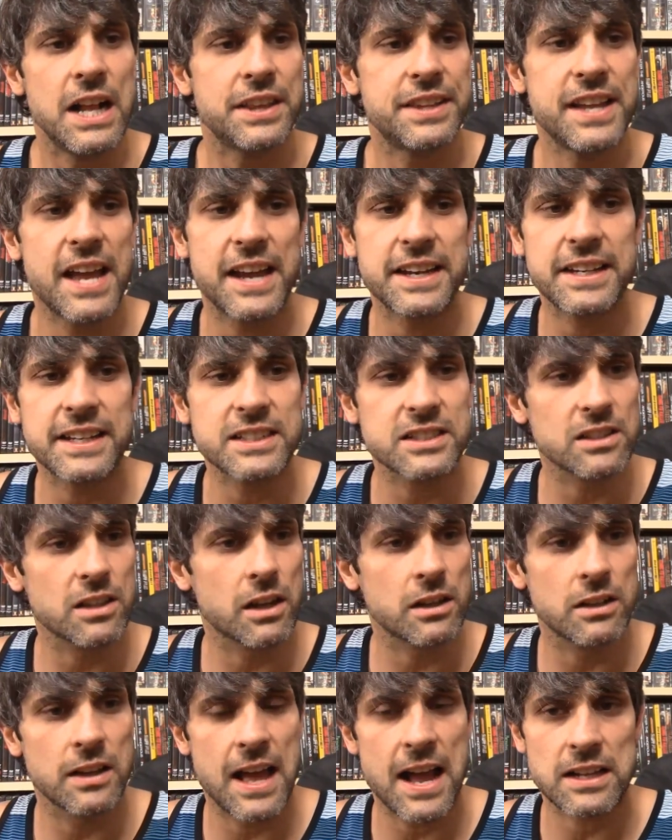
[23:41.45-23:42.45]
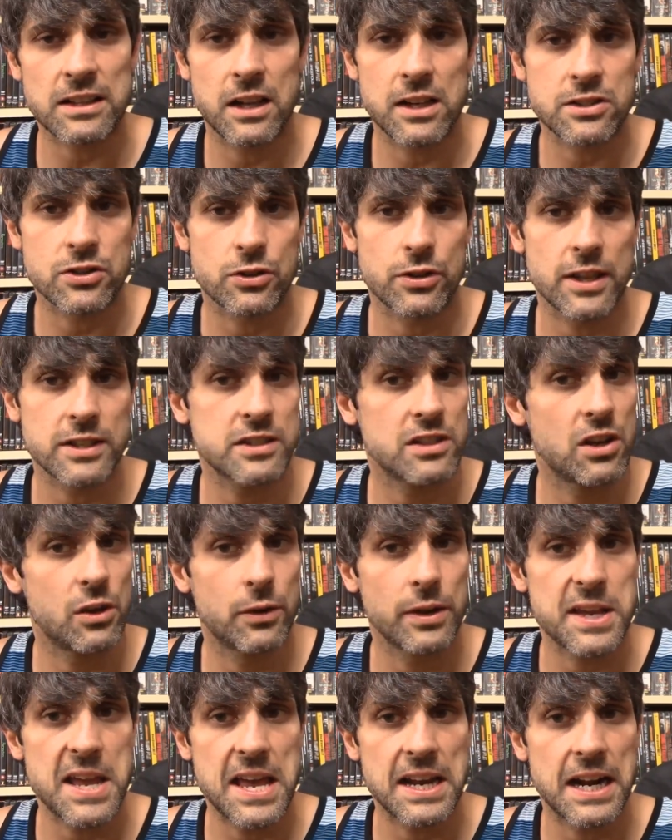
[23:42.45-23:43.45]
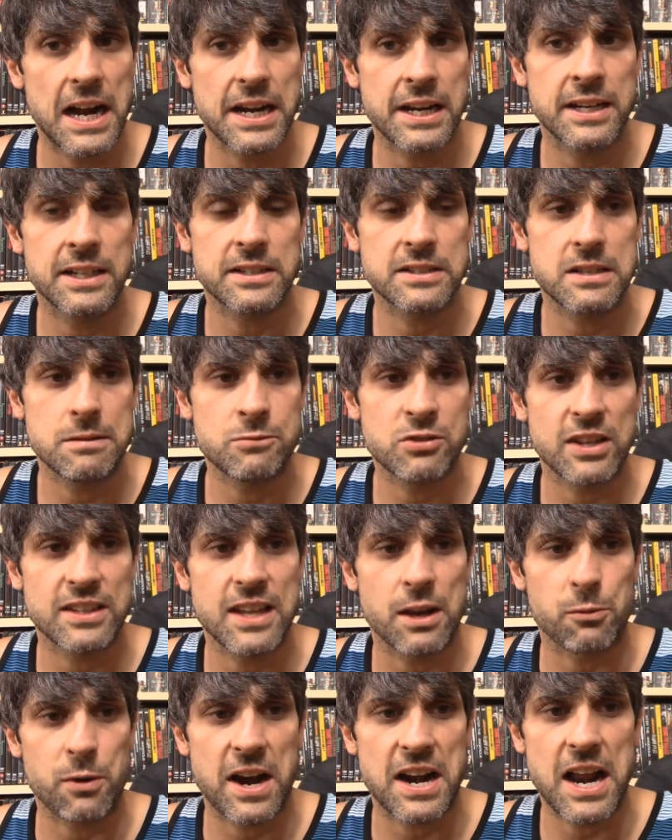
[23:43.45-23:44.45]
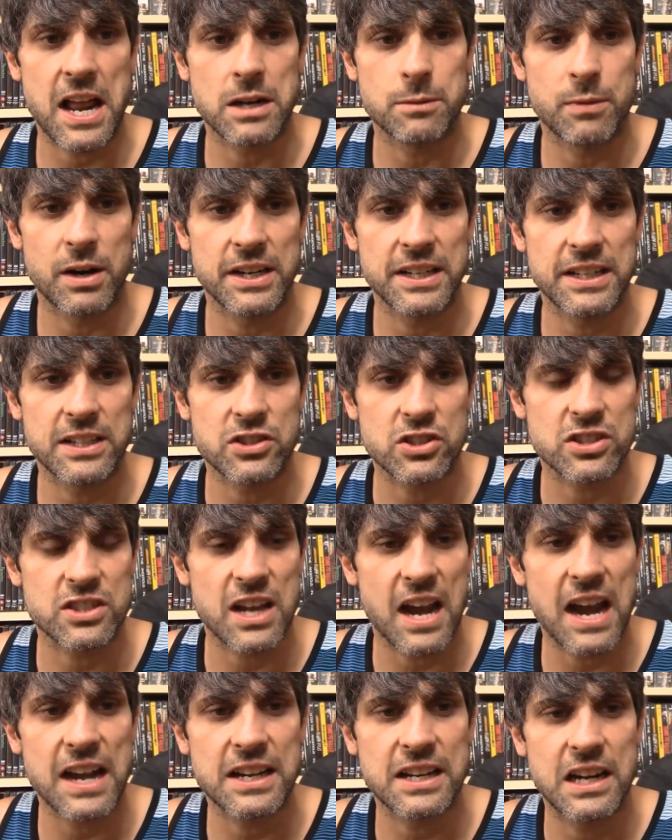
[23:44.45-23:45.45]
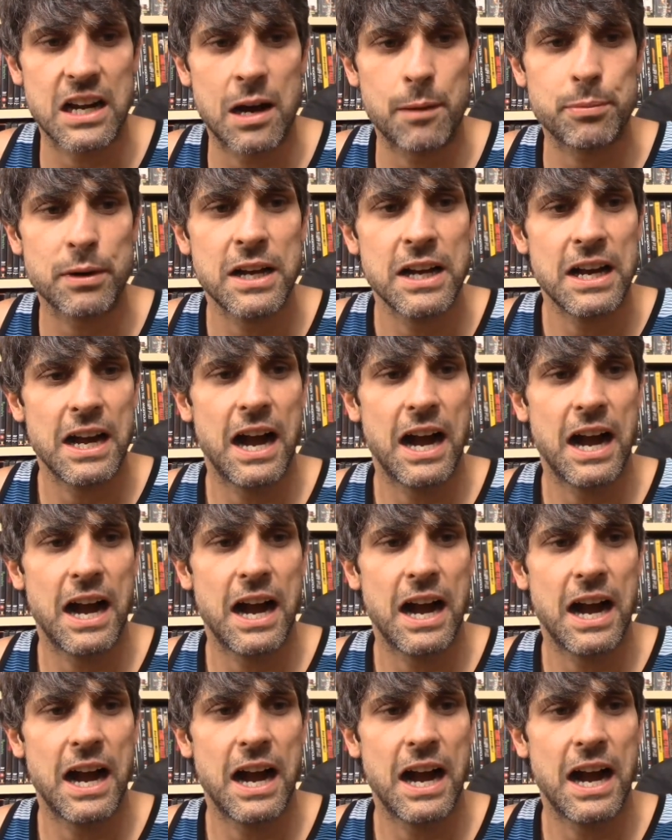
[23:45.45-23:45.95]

The ending is a little lackluster. That's the only hit on it. It seems like they ran out of money and just tied it up.